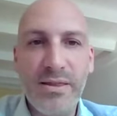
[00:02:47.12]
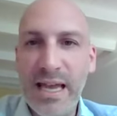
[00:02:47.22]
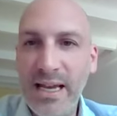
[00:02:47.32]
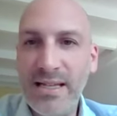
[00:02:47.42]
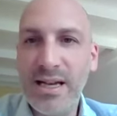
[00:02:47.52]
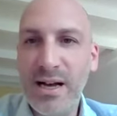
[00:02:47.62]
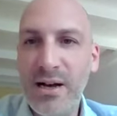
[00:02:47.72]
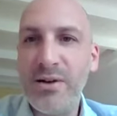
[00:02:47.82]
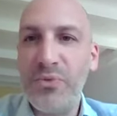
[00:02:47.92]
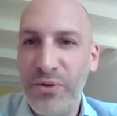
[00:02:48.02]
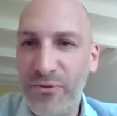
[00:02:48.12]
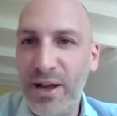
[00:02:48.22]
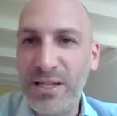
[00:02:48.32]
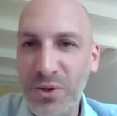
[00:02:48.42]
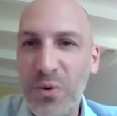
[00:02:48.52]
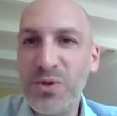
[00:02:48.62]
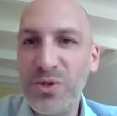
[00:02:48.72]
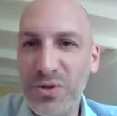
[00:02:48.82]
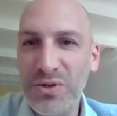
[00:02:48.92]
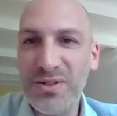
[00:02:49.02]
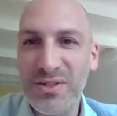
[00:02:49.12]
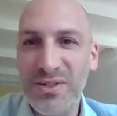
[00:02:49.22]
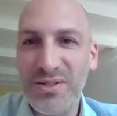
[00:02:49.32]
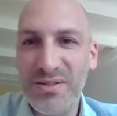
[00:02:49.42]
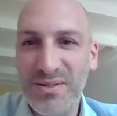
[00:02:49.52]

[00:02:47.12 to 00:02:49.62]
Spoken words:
data reflects also the